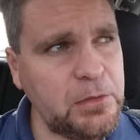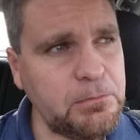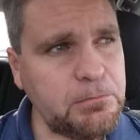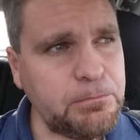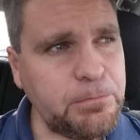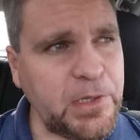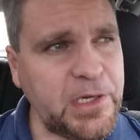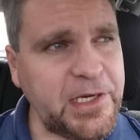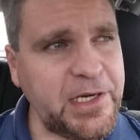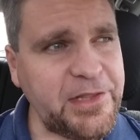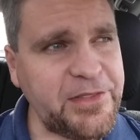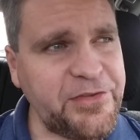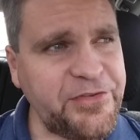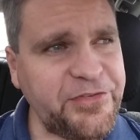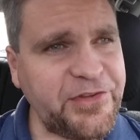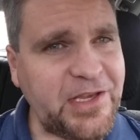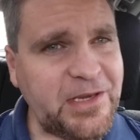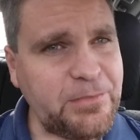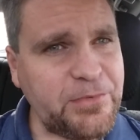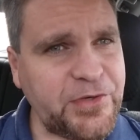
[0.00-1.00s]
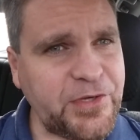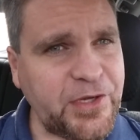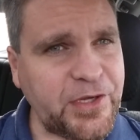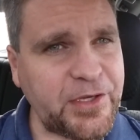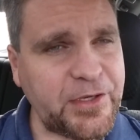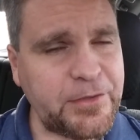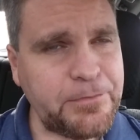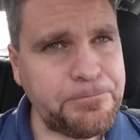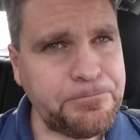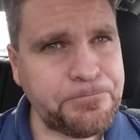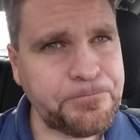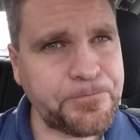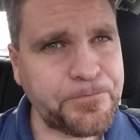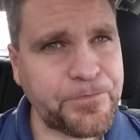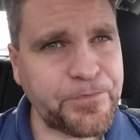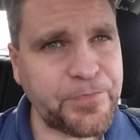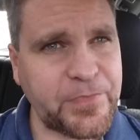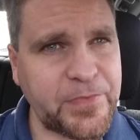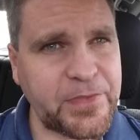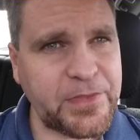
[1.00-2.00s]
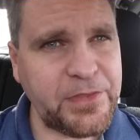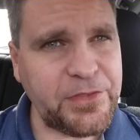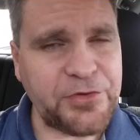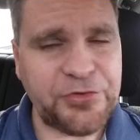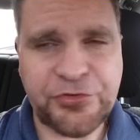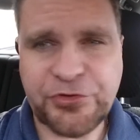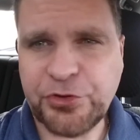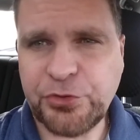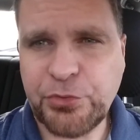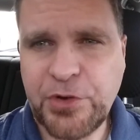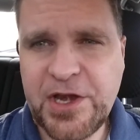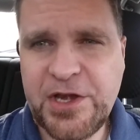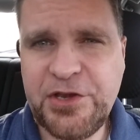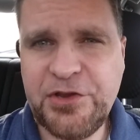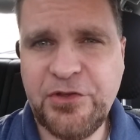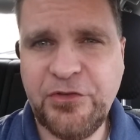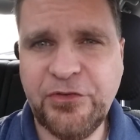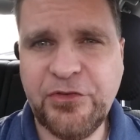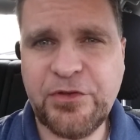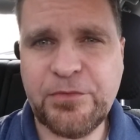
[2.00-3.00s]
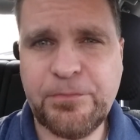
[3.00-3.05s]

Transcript: but at the same time, there's a great deal of